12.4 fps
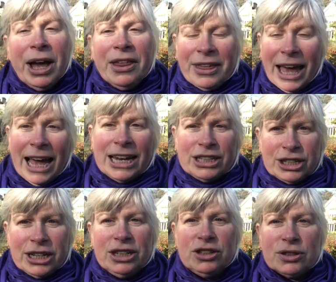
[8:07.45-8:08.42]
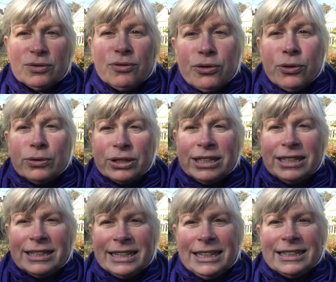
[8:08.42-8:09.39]
that actually just forces
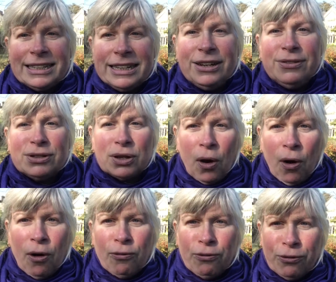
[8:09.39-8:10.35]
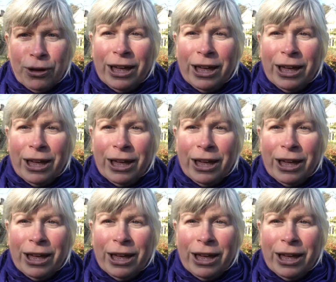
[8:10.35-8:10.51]
these leaves off.